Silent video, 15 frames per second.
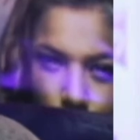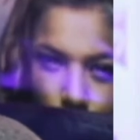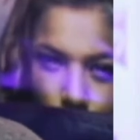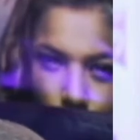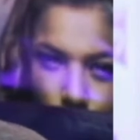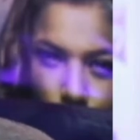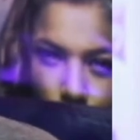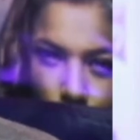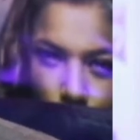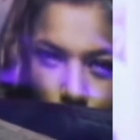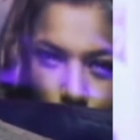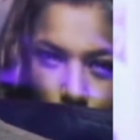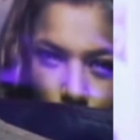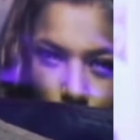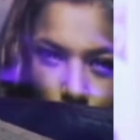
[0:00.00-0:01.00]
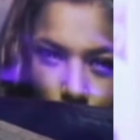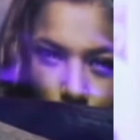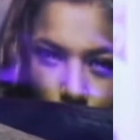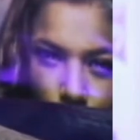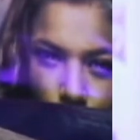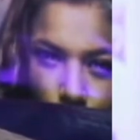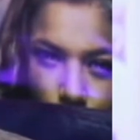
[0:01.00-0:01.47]

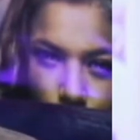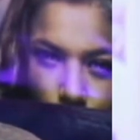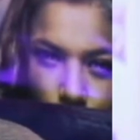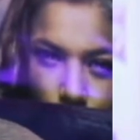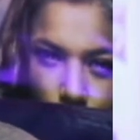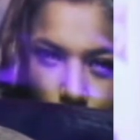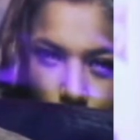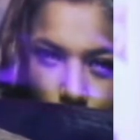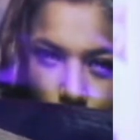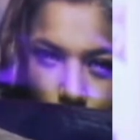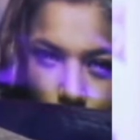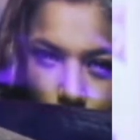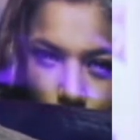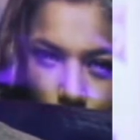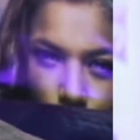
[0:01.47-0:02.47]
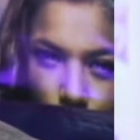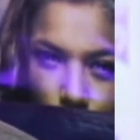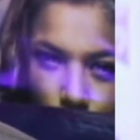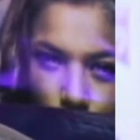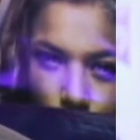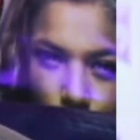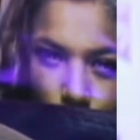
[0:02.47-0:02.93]

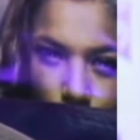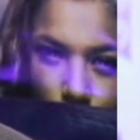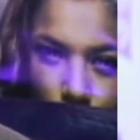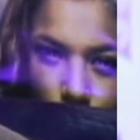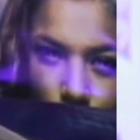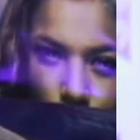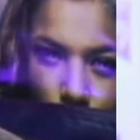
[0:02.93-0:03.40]
(silent)